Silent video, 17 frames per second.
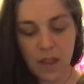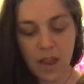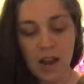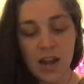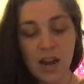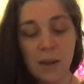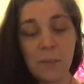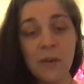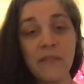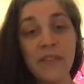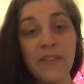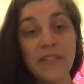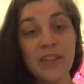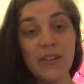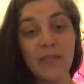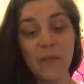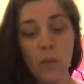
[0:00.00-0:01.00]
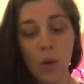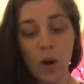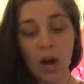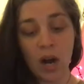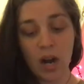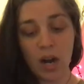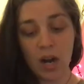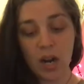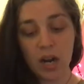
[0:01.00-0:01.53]
Number
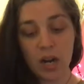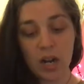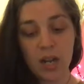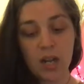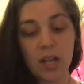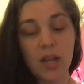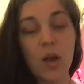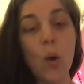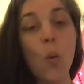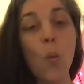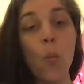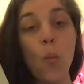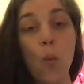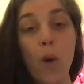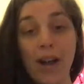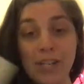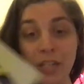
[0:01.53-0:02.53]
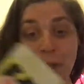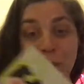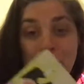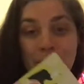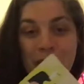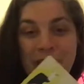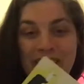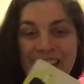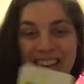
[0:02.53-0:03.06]
54, watch a
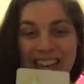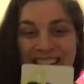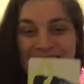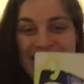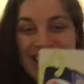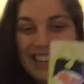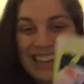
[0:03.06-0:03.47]
movie.